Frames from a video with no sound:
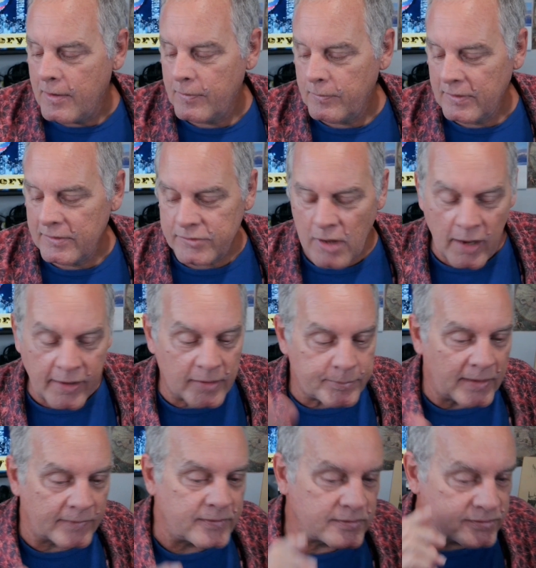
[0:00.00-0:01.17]
He's talking
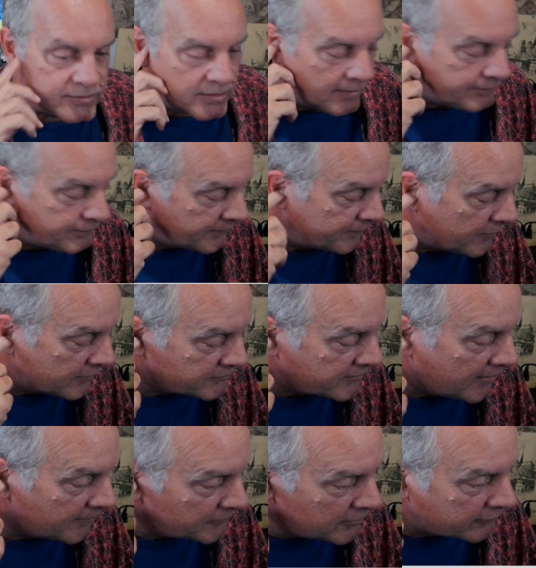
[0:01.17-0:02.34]
about this stuff. The first
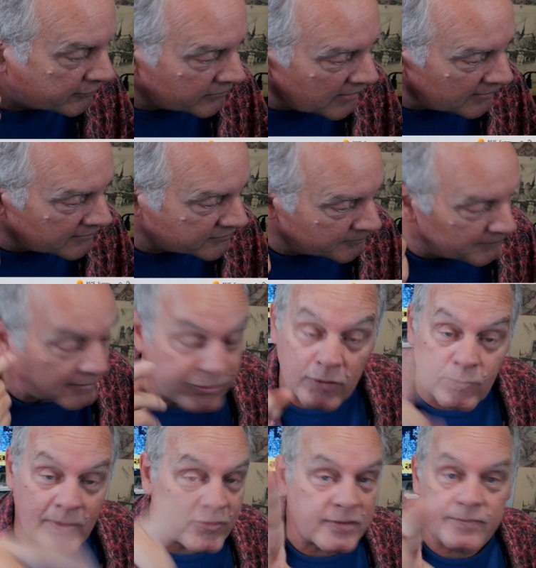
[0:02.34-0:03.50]
time Luke Wadowski mentioned... You can
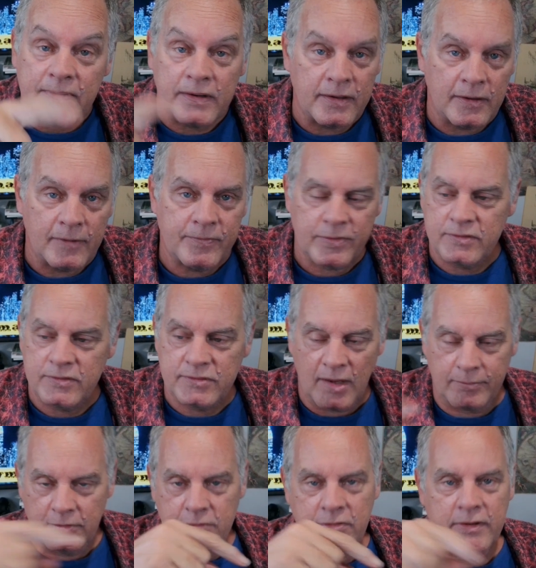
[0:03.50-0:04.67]
watch a video. The first time
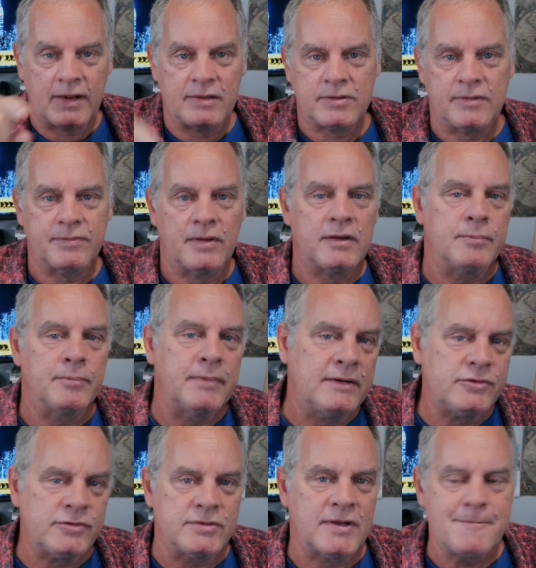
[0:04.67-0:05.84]
Luke Wadowski fucking
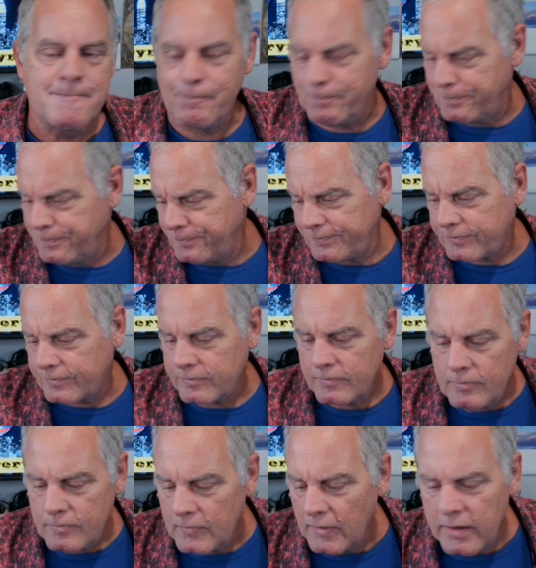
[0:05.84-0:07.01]
mentions it.
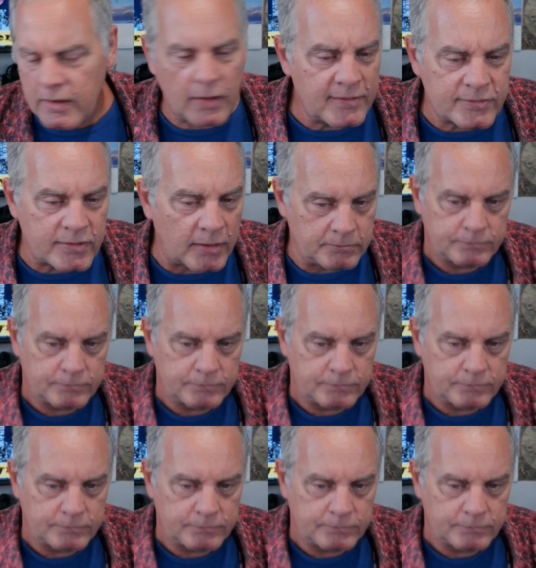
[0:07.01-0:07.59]
He's like...